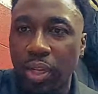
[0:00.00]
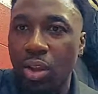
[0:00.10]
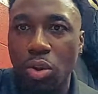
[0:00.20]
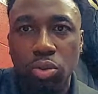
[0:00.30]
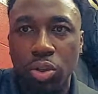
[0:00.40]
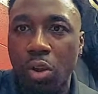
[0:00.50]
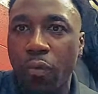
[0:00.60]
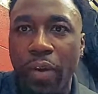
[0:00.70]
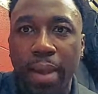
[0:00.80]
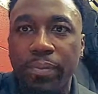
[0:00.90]
videos or
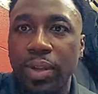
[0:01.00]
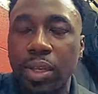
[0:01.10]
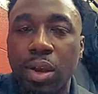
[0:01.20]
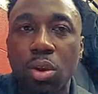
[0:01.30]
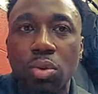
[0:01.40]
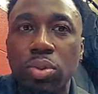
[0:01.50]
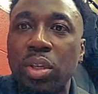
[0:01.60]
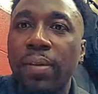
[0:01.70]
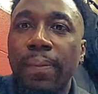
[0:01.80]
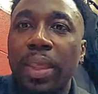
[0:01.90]
no fap
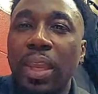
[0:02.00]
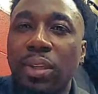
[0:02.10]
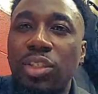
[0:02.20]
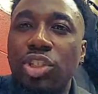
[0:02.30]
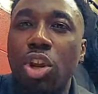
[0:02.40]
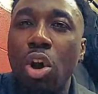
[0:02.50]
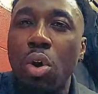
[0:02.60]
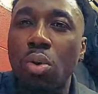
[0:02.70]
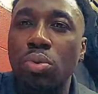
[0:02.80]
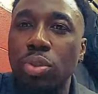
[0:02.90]
videos, it
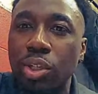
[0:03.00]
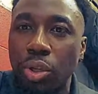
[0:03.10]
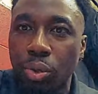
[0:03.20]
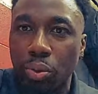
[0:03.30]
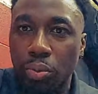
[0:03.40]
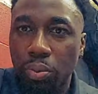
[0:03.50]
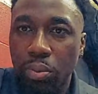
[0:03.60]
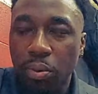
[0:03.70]
chose you.